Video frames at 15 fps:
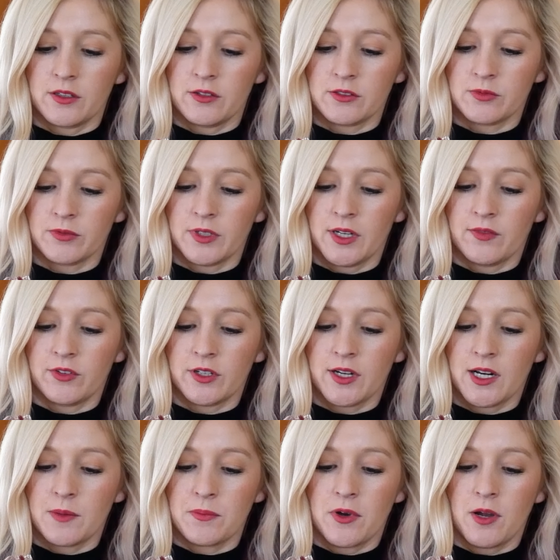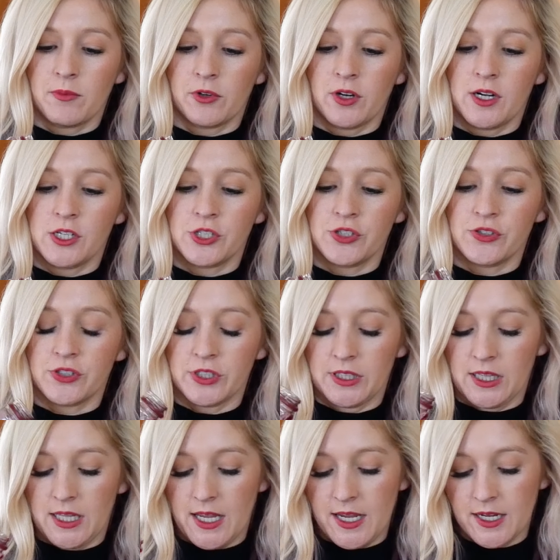Use whatever kind of pomegranate juice
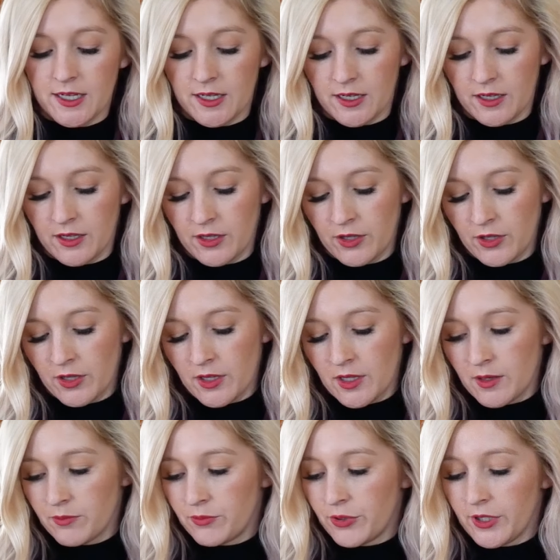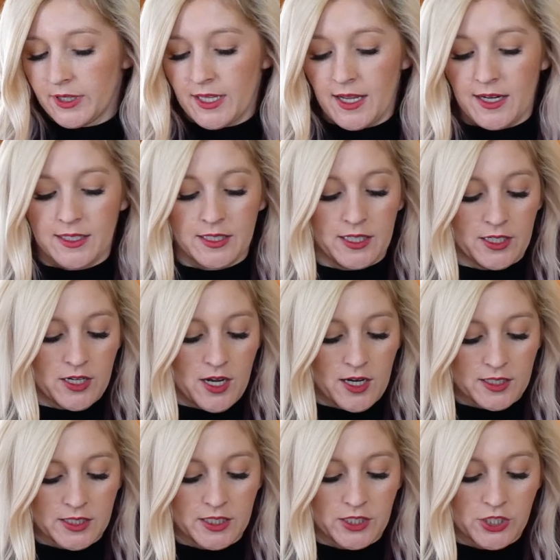you'd like. Put that into the
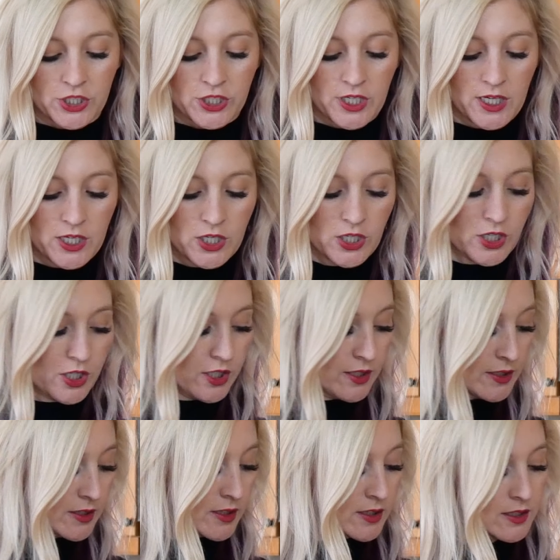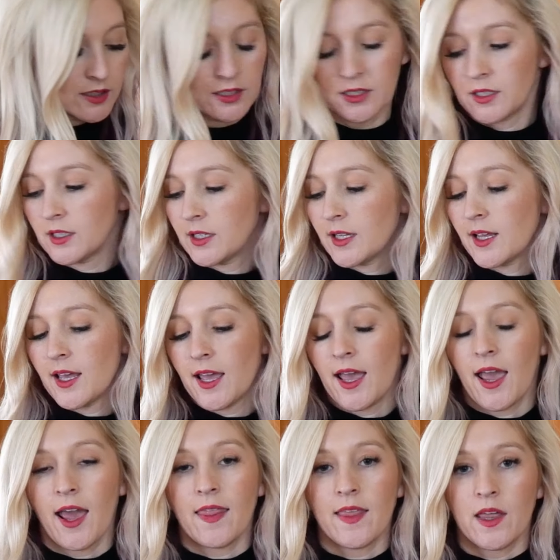cocktail shaker.
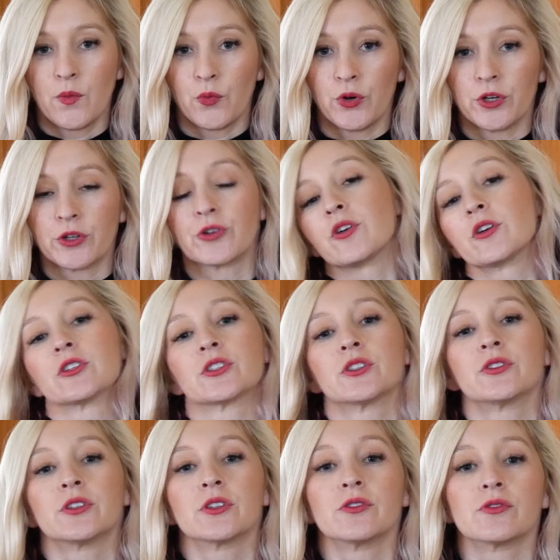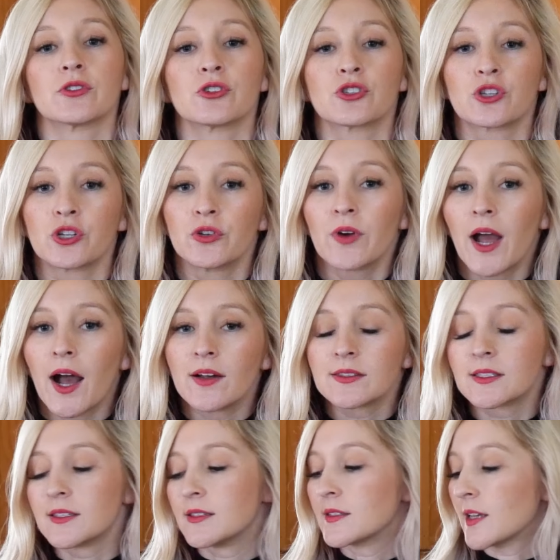And then we're going to use 2
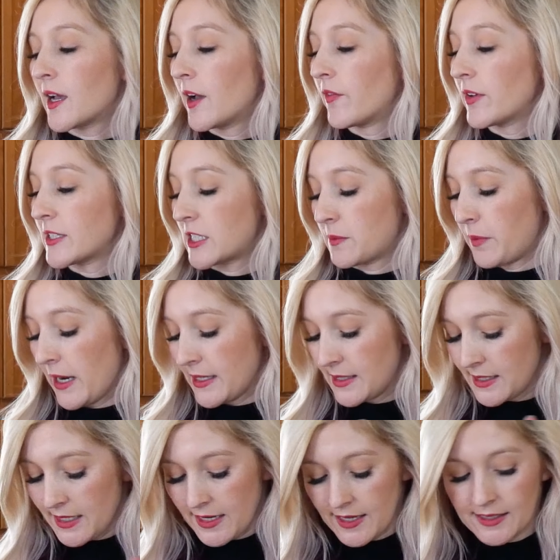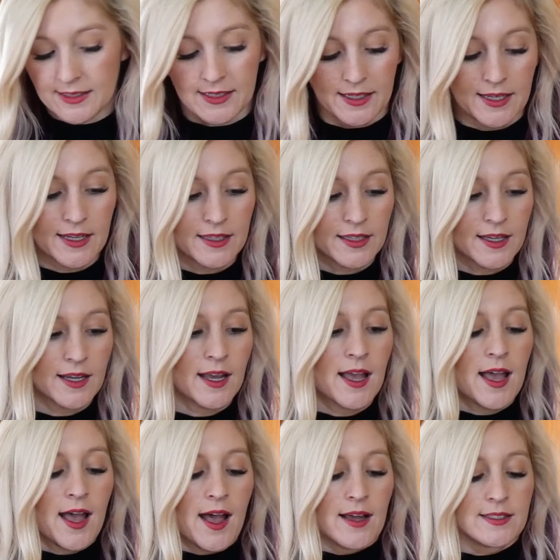ounces of spicy tequila.
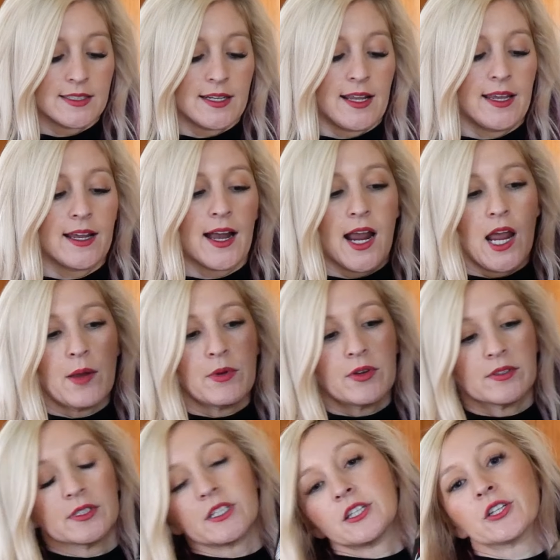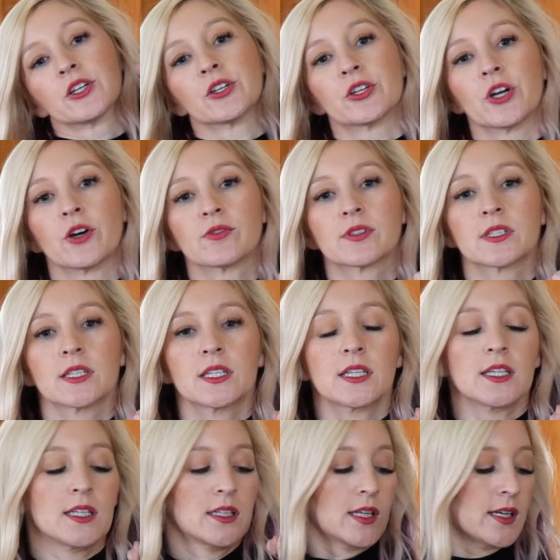Today I am using Ghost
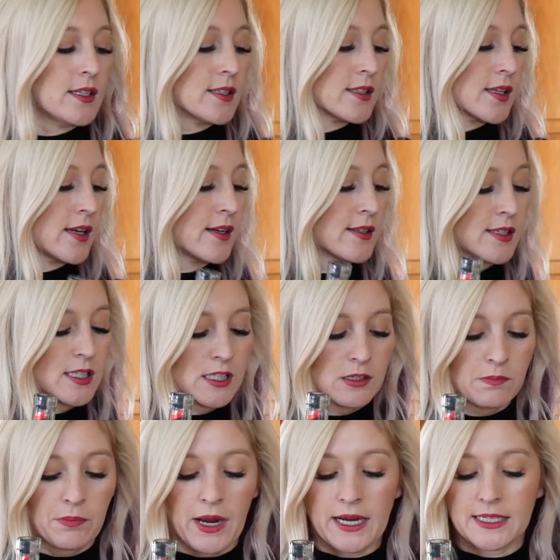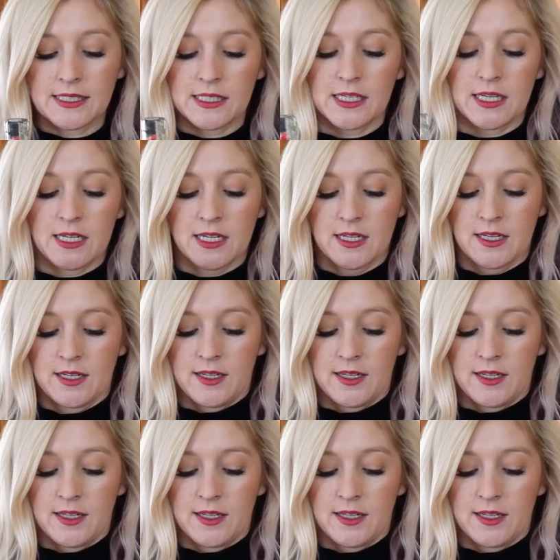Tequila's spicy